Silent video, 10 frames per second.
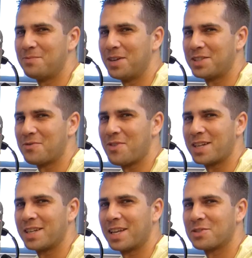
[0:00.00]
button right
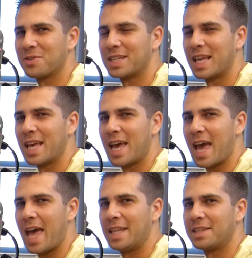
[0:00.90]
next to it.
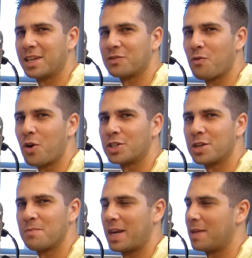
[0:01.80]
And thanks for
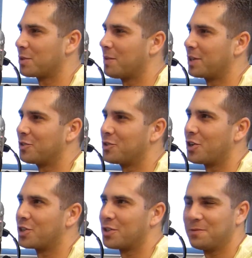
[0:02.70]
watching. My name is Roberto
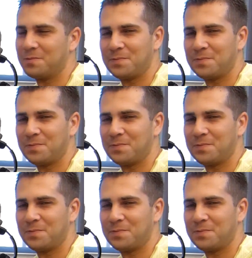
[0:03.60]
Jorge.